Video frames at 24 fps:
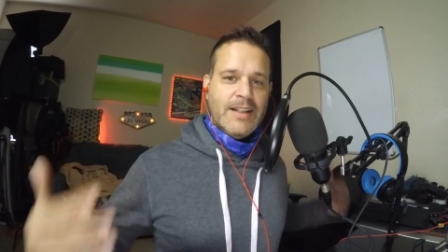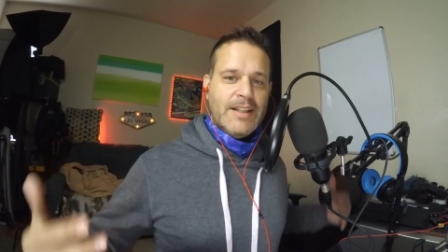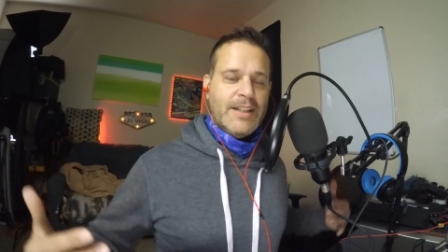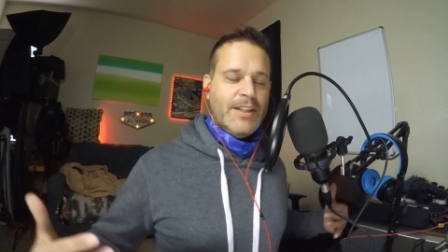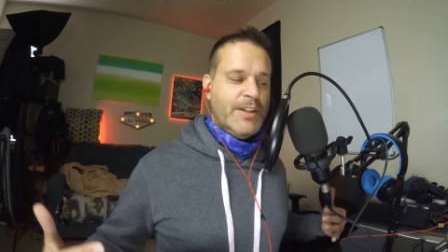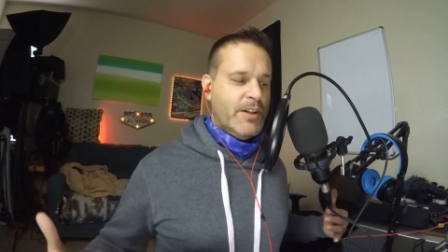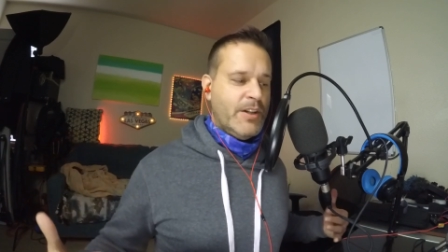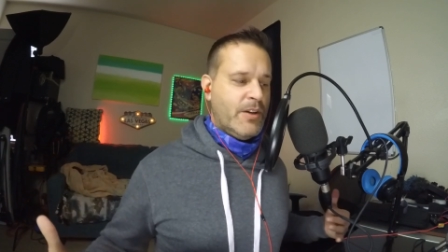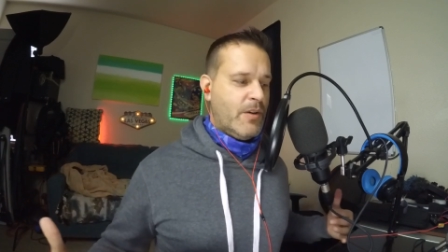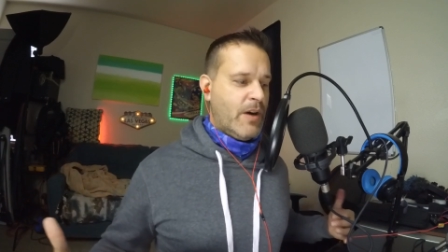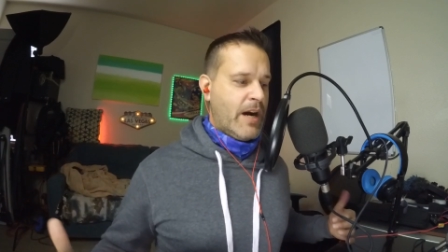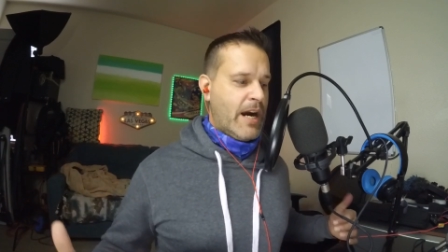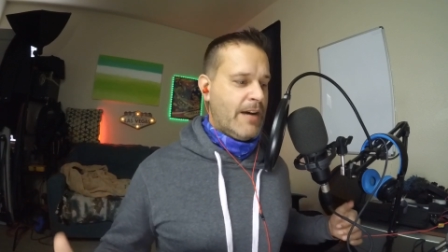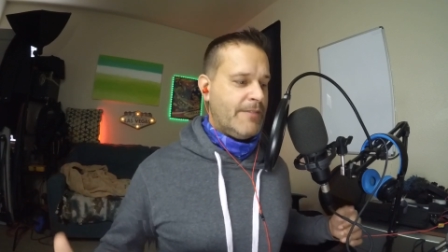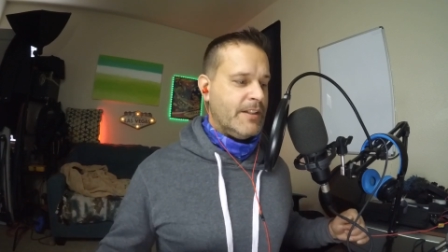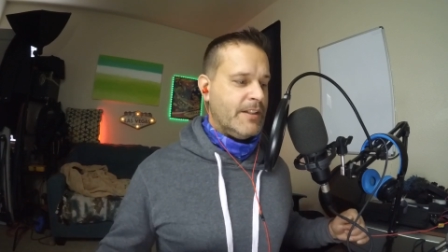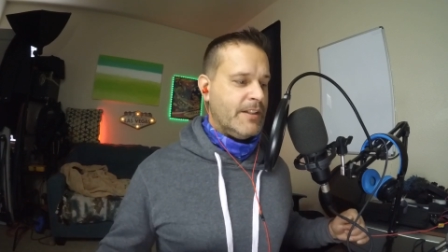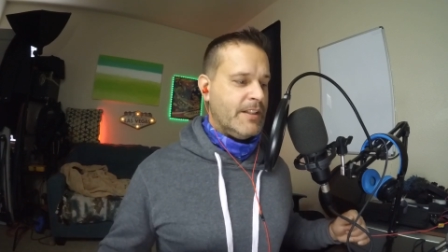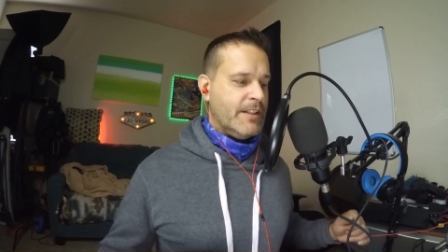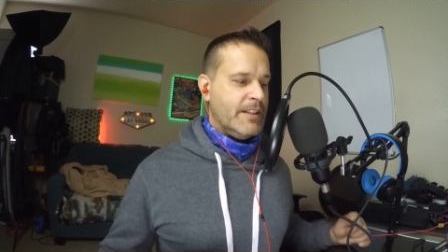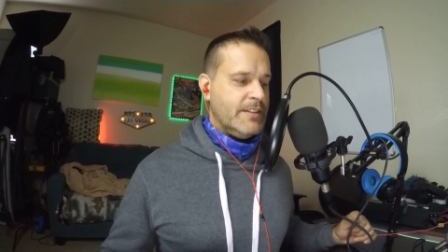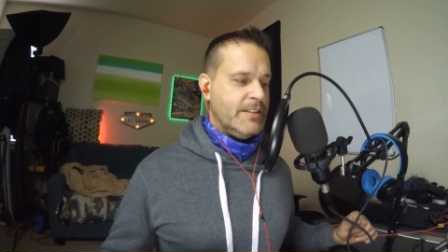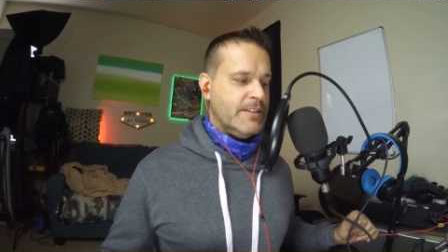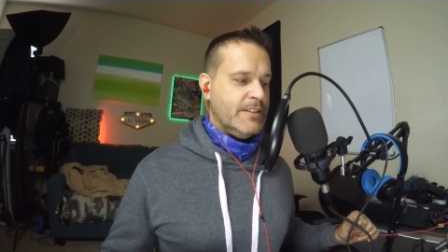you know,
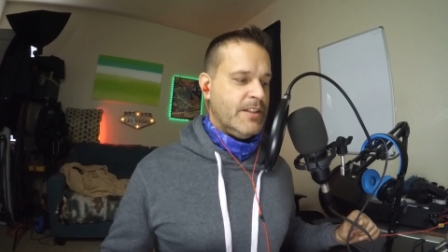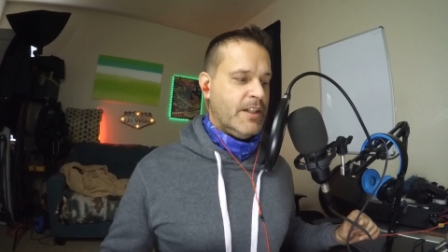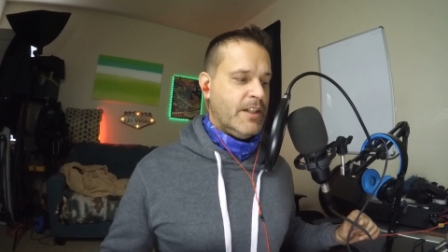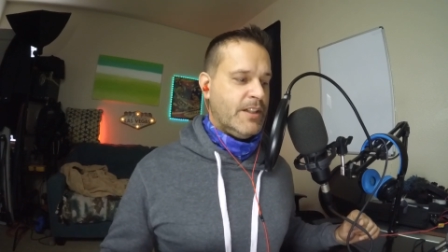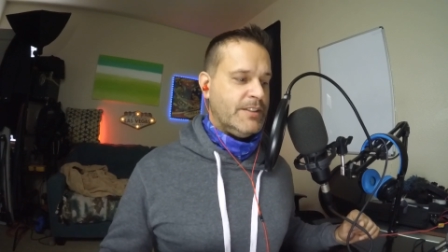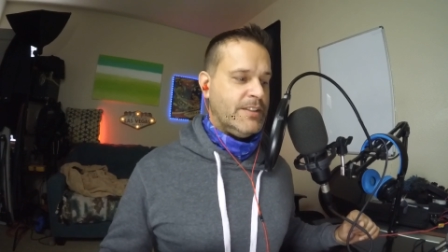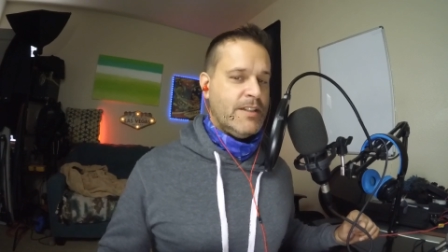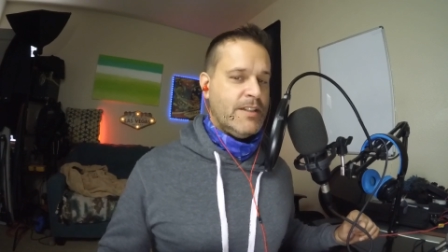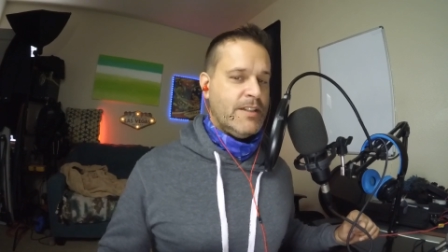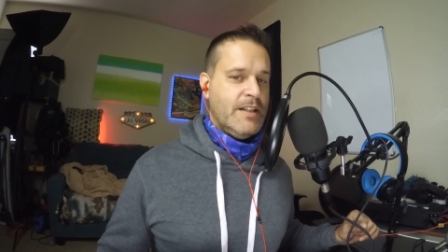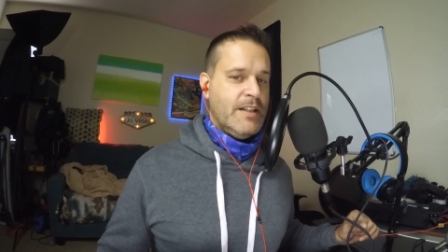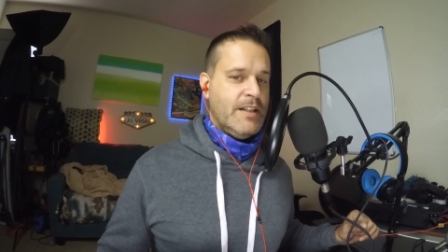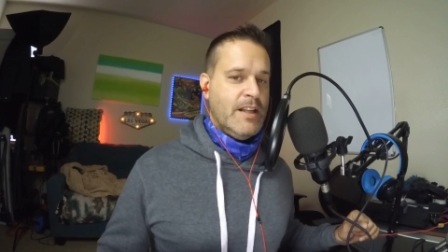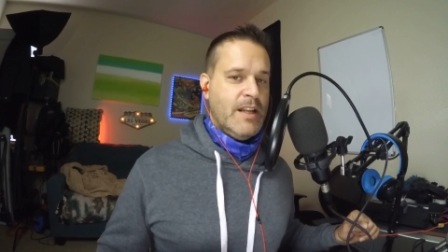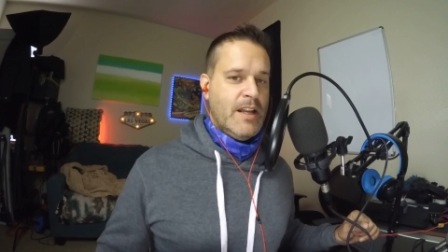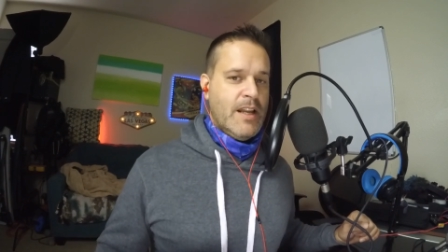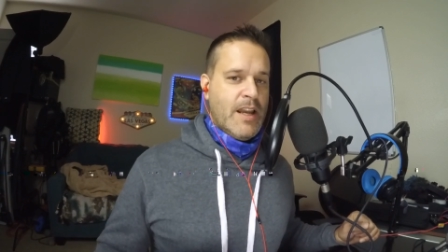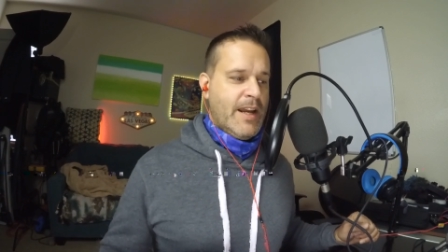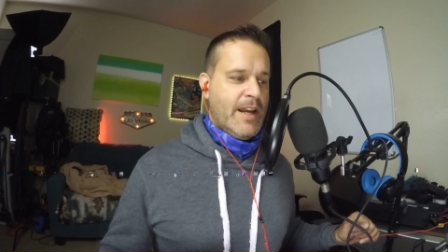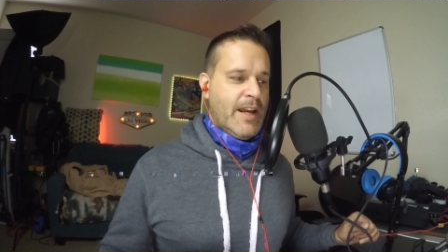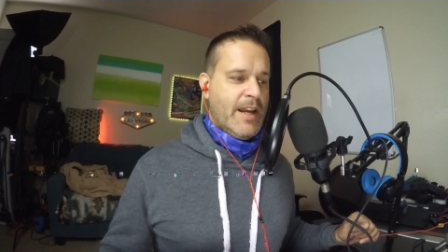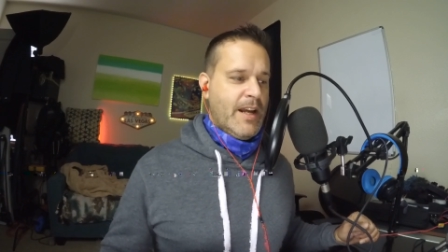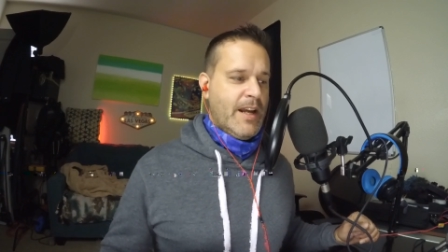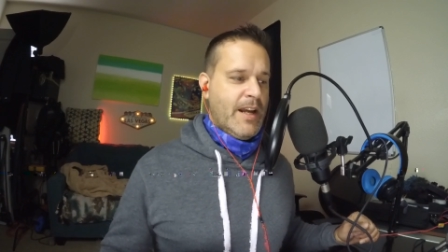after this is all done
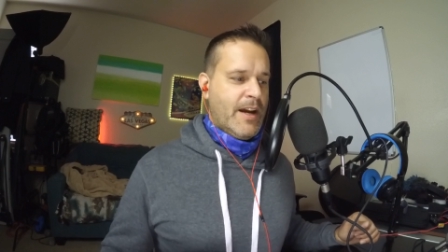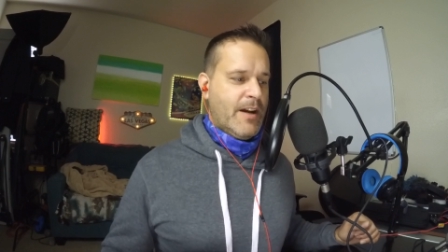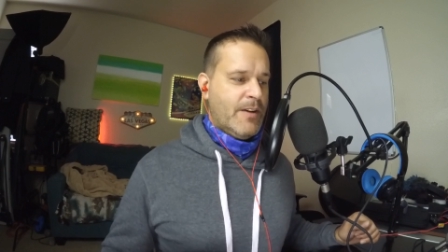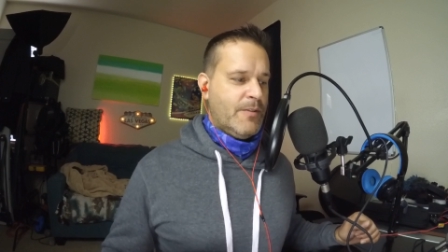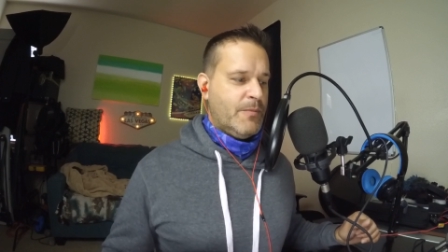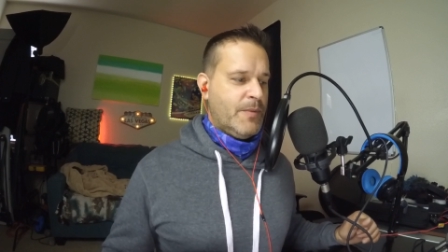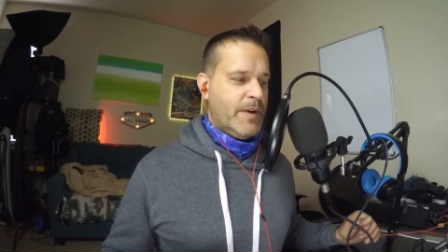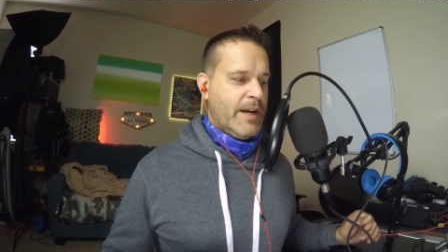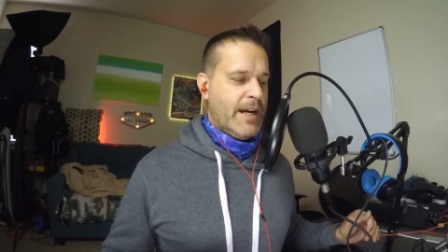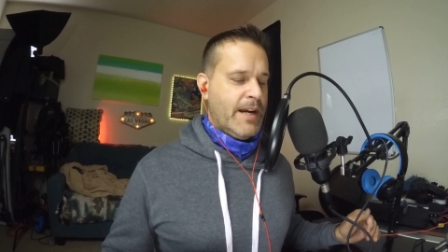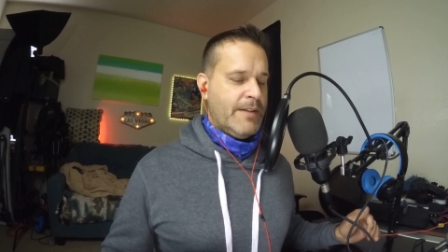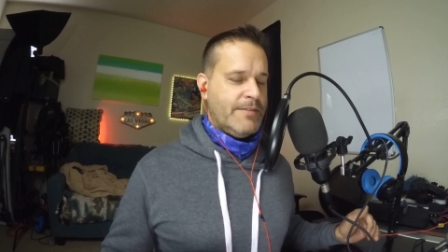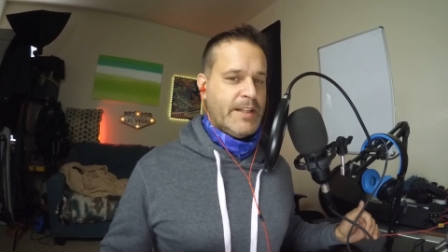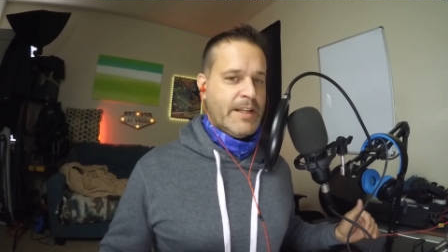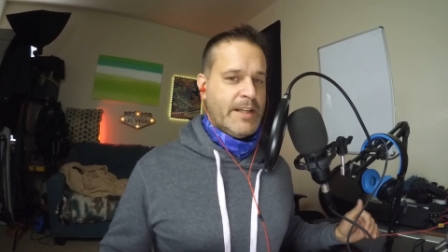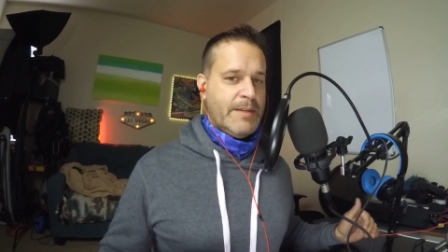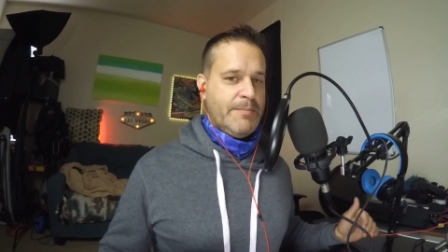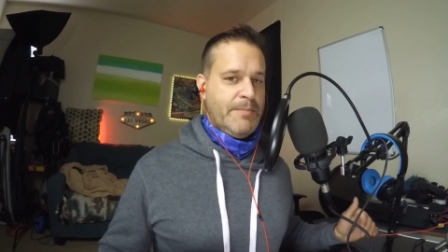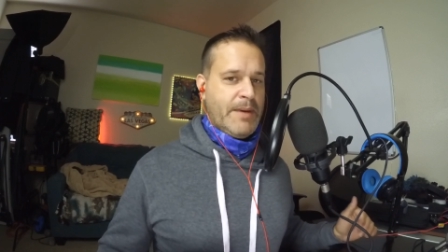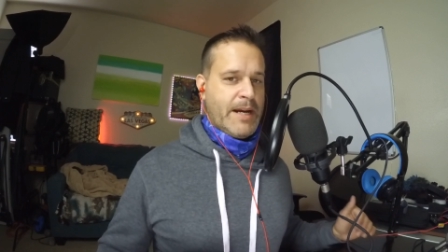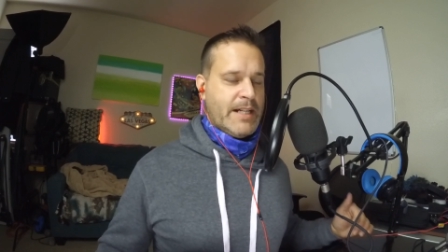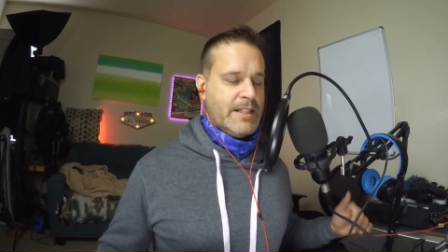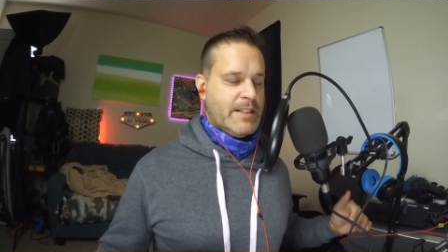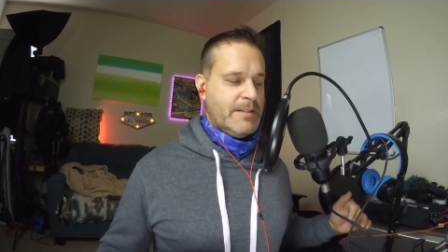and we have to
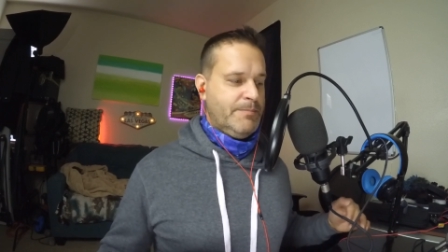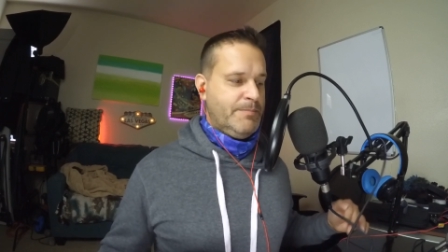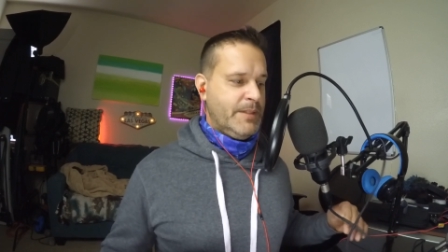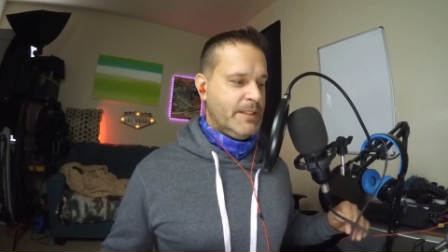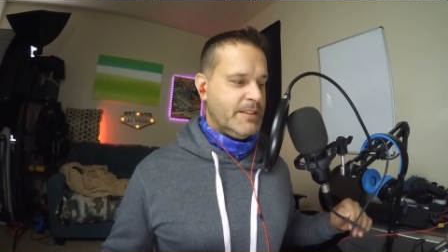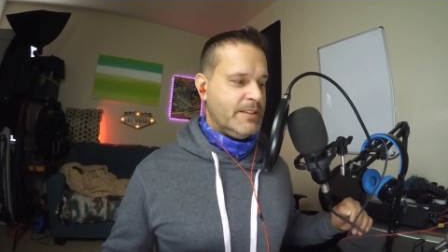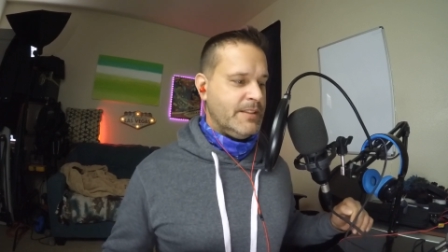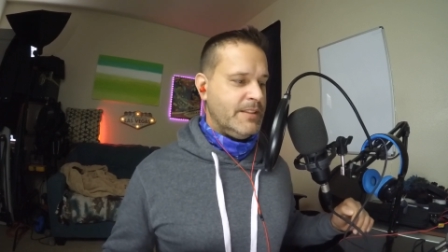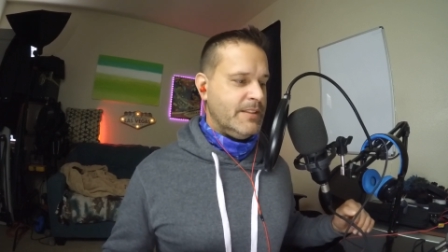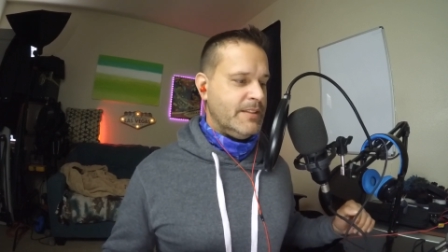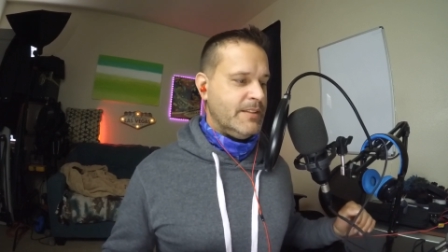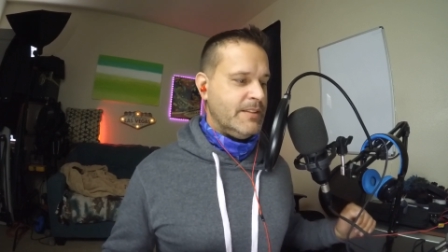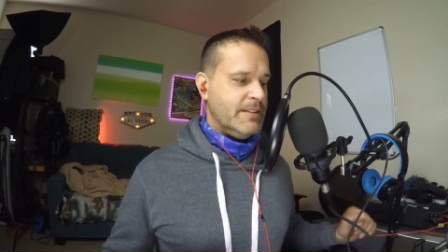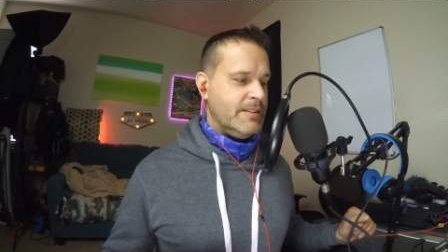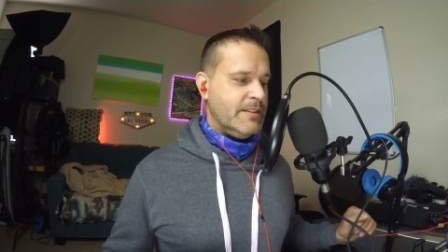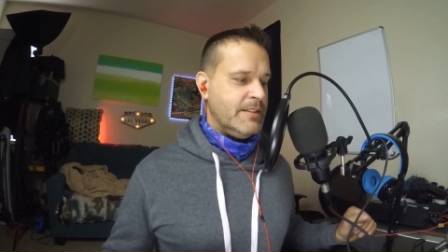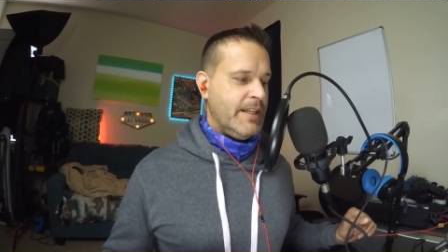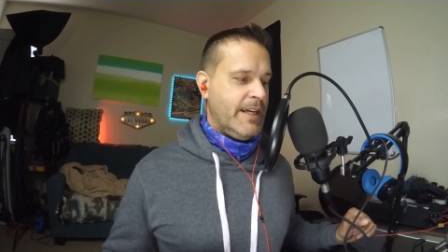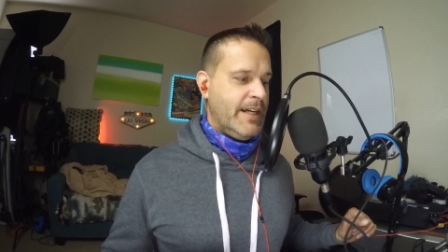get back to business?